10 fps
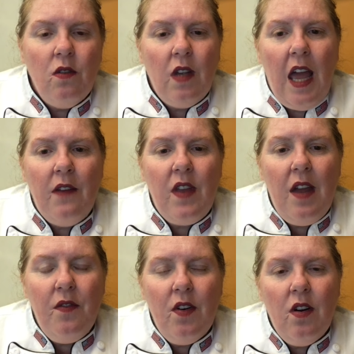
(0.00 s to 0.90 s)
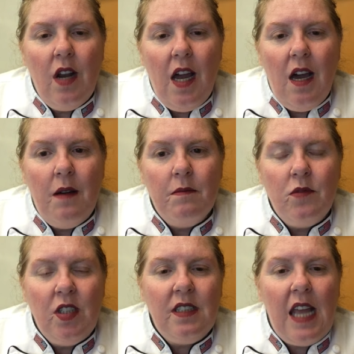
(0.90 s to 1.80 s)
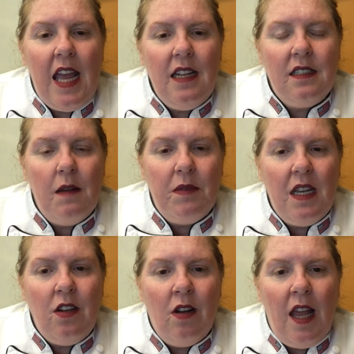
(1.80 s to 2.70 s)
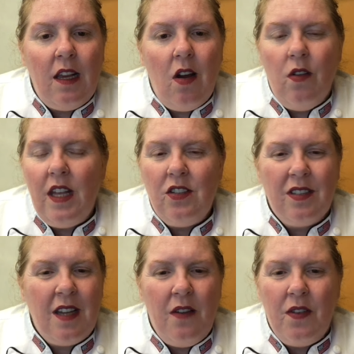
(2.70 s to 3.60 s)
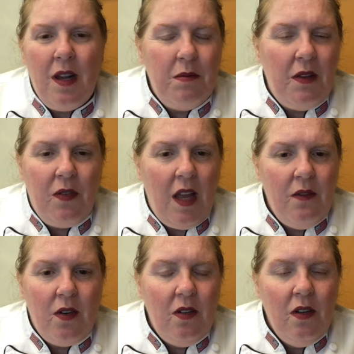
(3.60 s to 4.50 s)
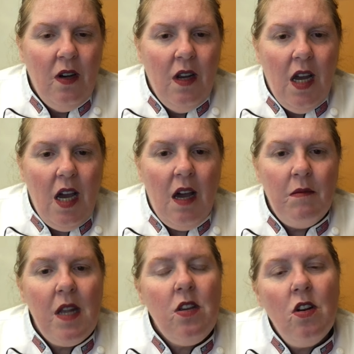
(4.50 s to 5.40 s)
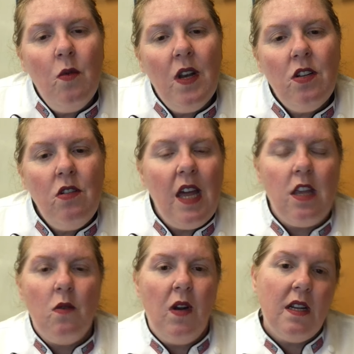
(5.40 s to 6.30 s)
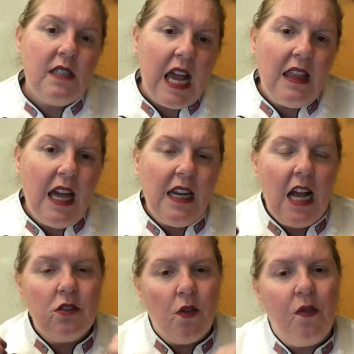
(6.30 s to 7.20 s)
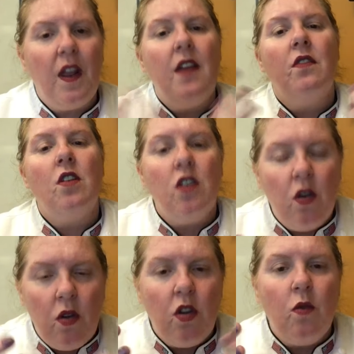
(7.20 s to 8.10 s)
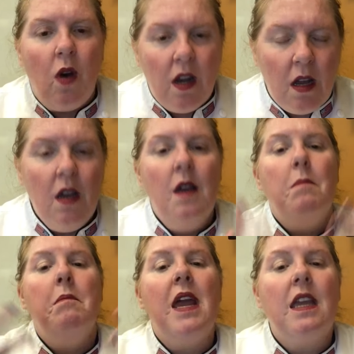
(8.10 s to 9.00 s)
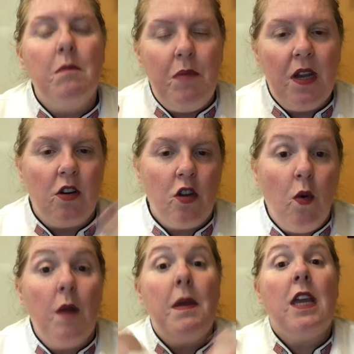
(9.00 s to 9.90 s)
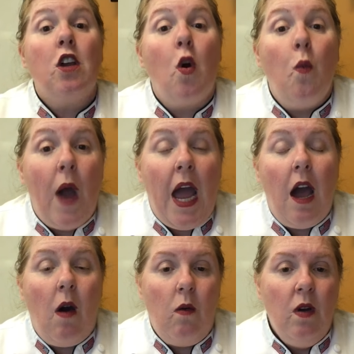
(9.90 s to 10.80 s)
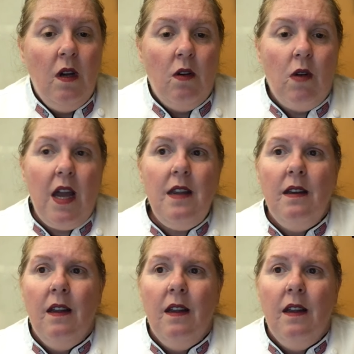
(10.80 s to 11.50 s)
have you ever just ate something and you're like, oh, they just covered up the flavor? And you don't want to do that. You want to take that natural flavor and you want to make it bigger. You want to make it go wow, right?